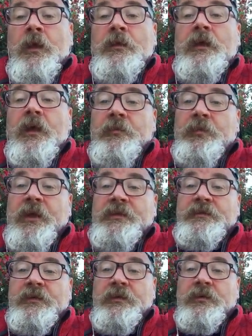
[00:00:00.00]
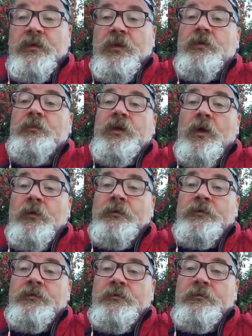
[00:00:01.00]
The other place that you can look
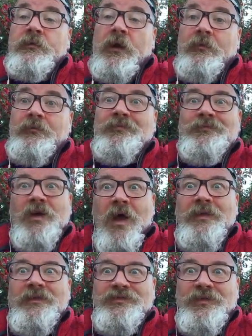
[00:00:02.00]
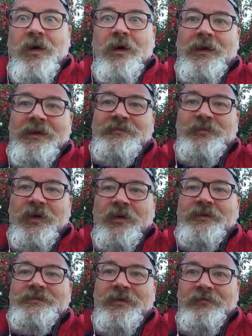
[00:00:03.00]
beyond rather dry, let's be
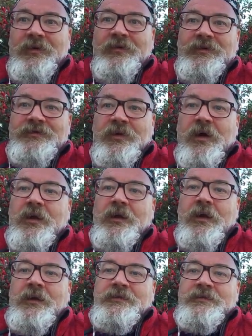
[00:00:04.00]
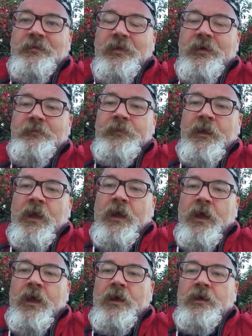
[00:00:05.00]
honest, they're very dry, some of them,
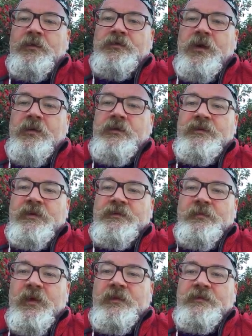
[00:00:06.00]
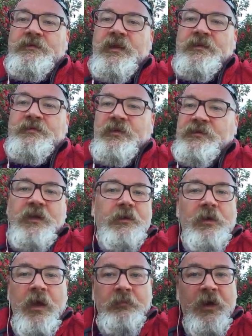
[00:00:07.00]
dry research methods textbooks,
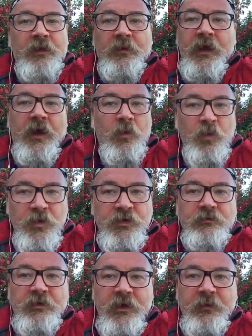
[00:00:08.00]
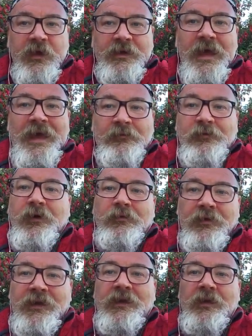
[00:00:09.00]
and by the way, I wouldn't recommend ever
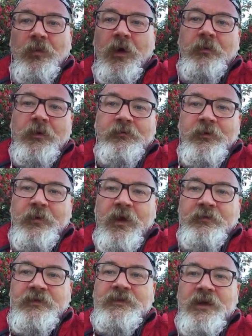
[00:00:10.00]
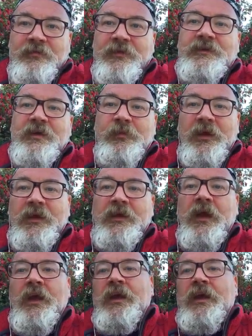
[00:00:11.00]
reading one from cover to cover. Dip in,